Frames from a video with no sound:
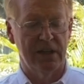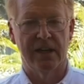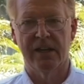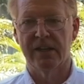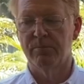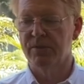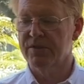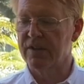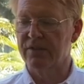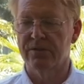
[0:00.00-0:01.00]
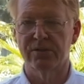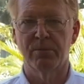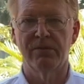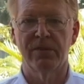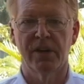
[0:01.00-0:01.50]
The sensor's
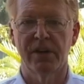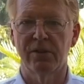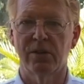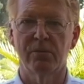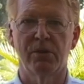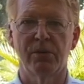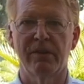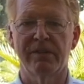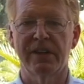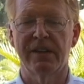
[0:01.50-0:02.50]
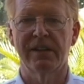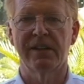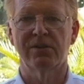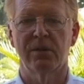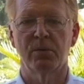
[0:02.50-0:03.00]
been very durable. We haven't had any
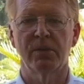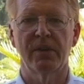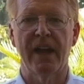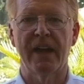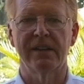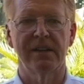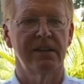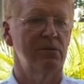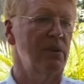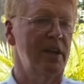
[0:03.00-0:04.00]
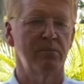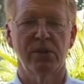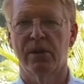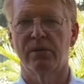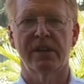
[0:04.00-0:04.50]
trouble with that, rain
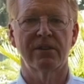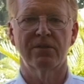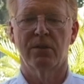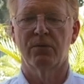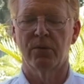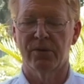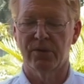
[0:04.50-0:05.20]
blowing and so forth.